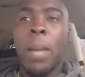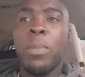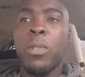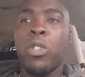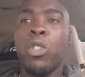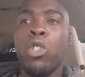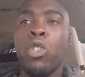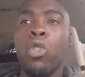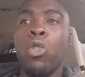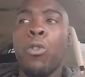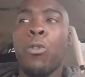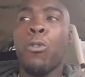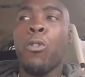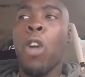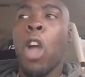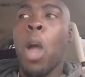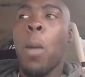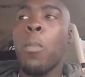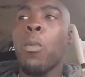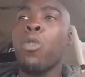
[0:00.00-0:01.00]
you
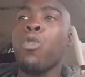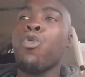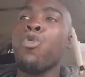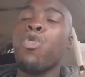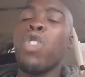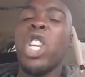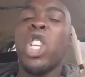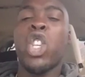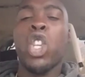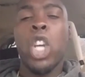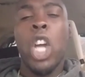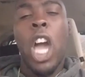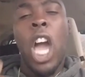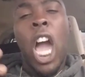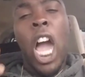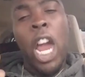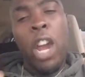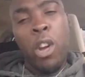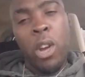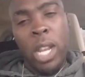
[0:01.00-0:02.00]
from reaching a
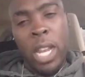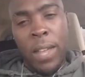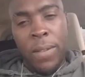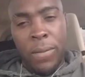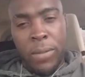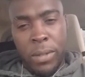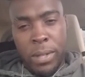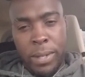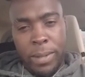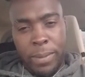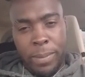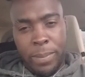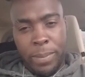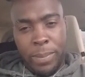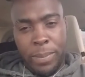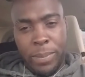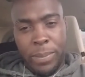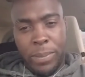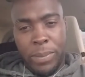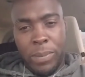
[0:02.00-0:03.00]
higher level.
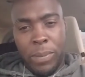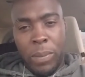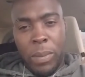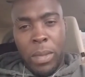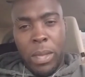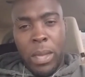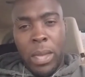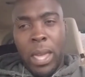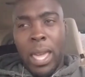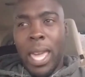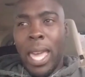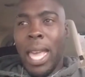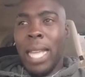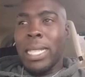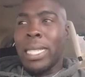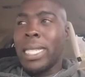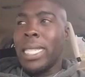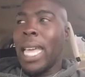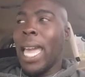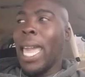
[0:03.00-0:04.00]

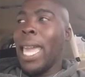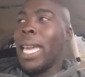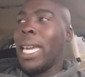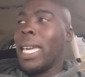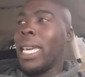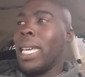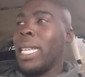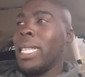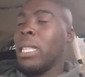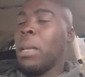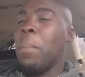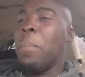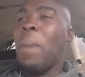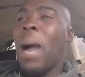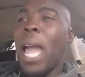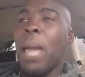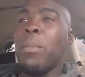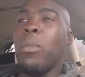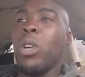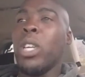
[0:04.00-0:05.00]
It's like the
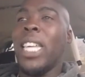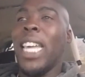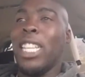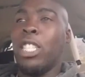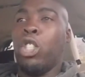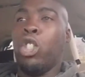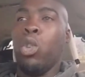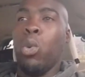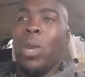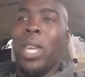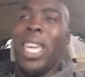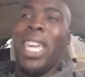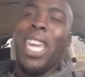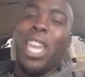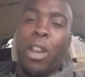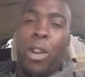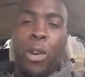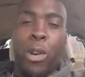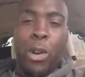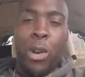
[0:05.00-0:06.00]
Bible gets you
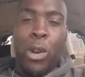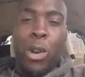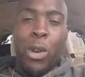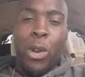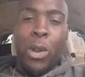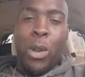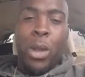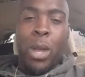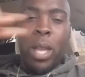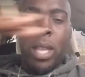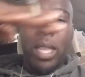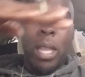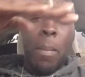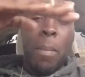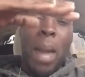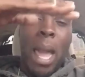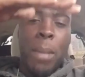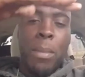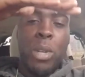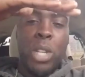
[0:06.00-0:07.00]
here. The
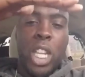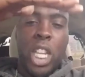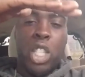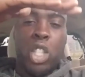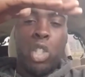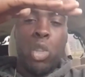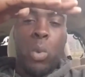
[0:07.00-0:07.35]
Bible gets you